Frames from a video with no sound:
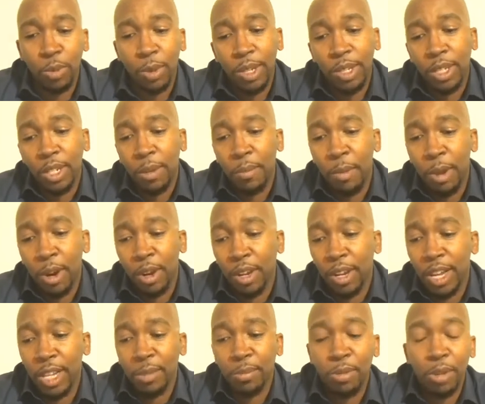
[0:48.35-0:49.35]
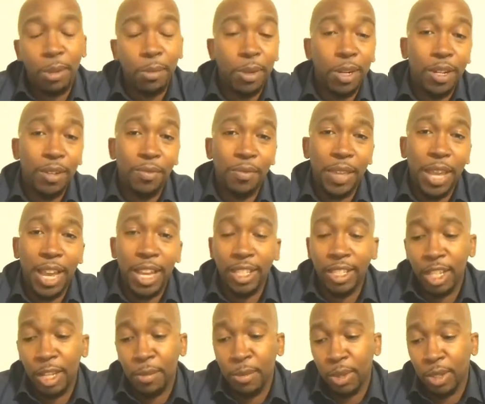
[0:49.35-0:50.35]
rates in America has plummeted
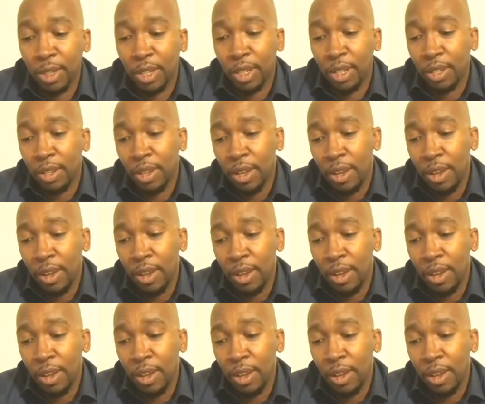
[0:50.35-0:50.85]
18%